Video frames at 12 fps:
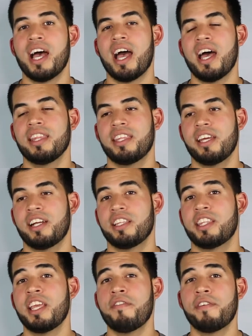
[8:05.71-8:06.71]
and they're
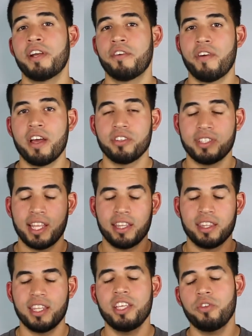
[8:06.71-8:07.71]
different rounds
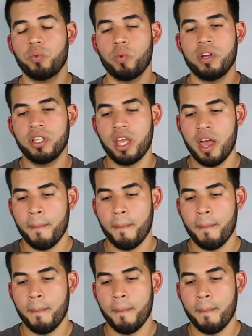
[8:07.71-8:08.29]
than this one,